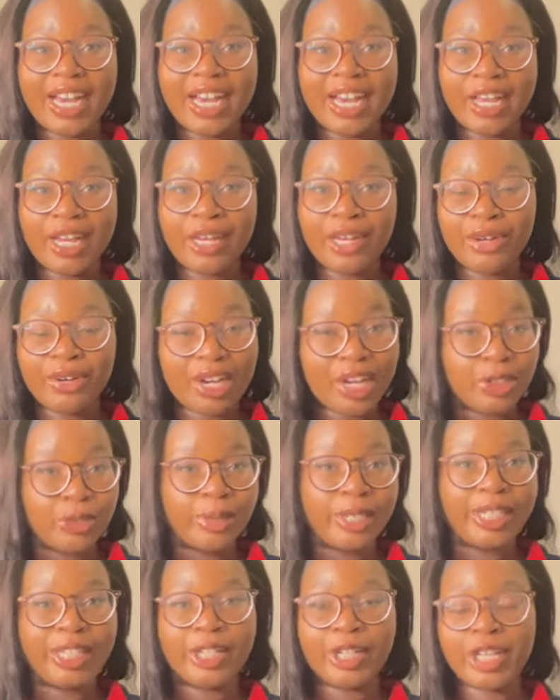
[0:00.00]
I
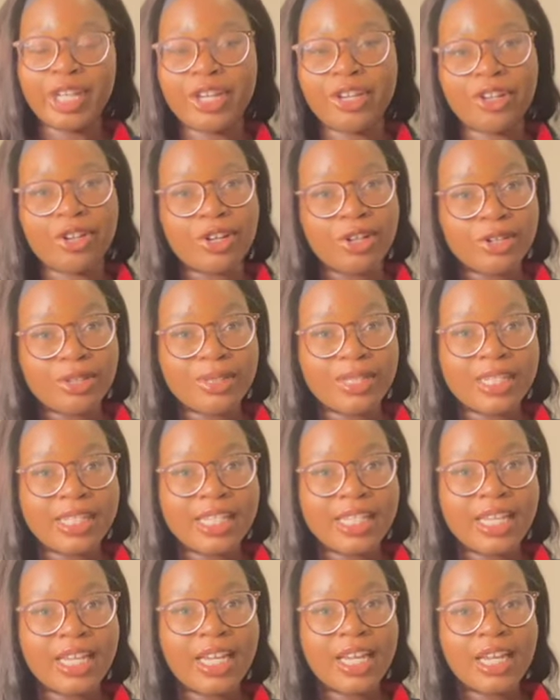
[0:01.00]
graduated a year early,